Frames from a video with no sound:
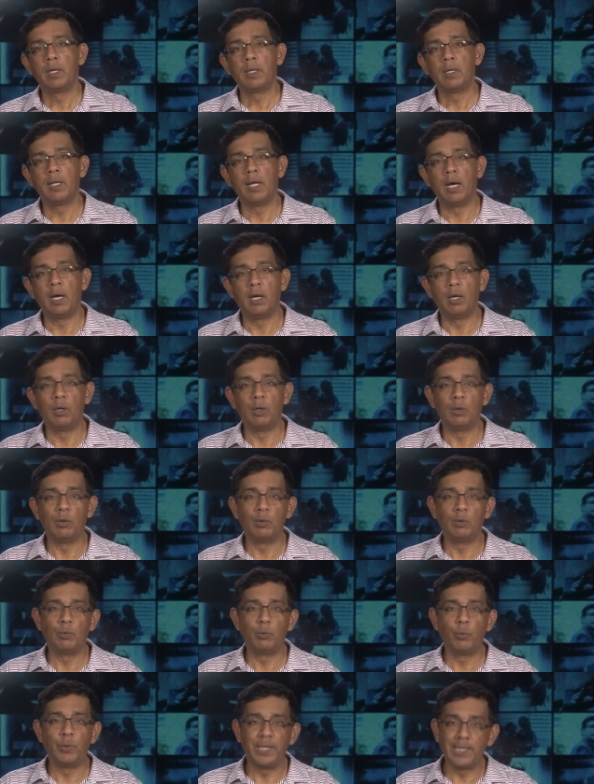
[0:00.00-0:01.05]

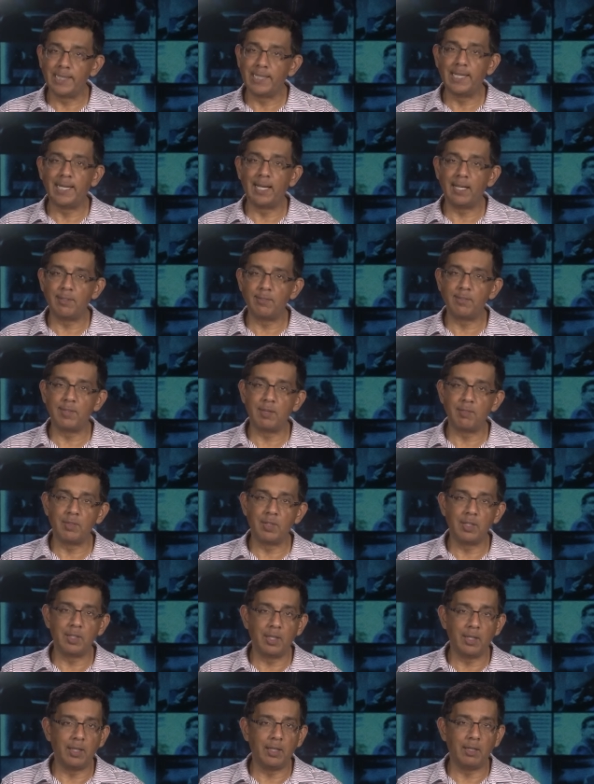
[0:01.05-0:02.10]
Now, will he get
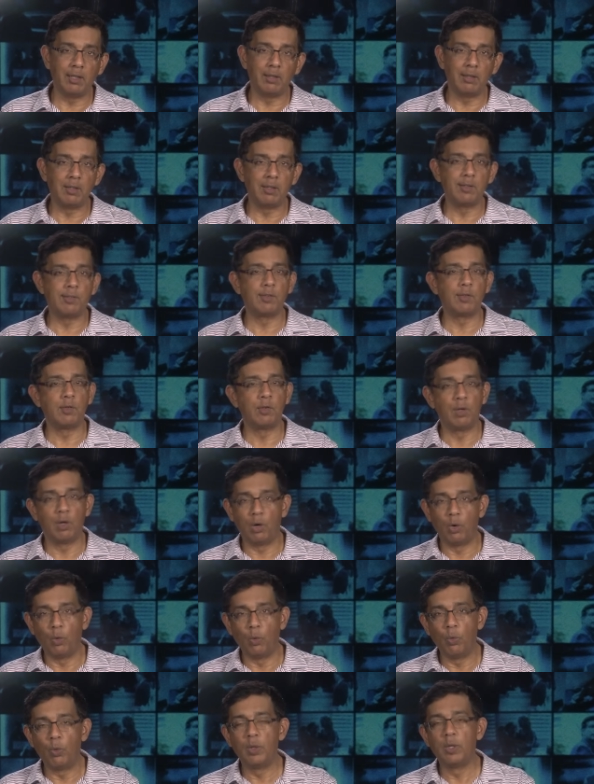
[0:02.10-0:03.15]
17 years?
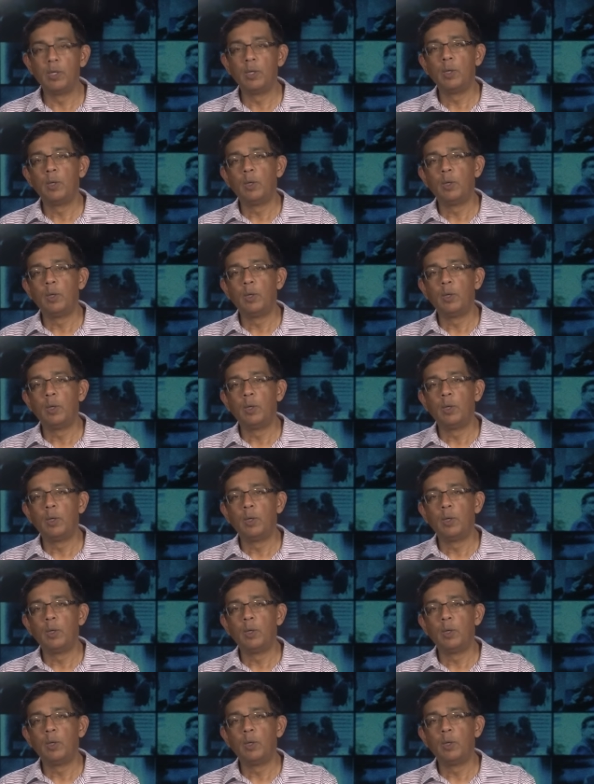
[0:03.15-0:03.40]
No.